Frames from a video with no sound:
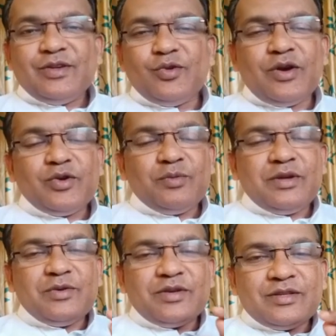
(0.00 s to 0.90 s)
You want
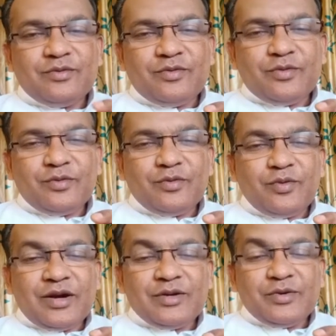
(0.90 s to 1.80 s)

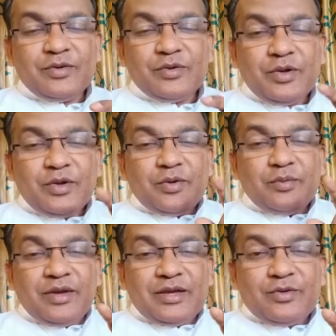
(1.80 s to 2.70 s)
to
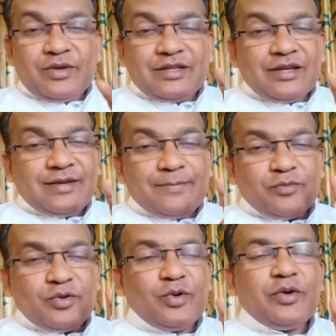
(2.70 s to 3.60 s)
make your
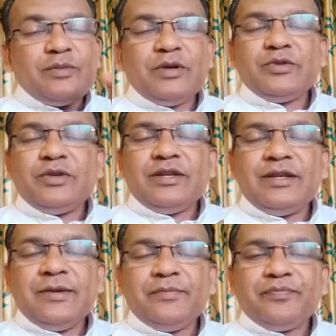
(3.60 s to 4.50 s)
children grow in
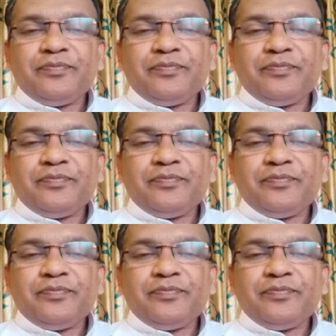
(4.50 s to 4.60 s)
maturity,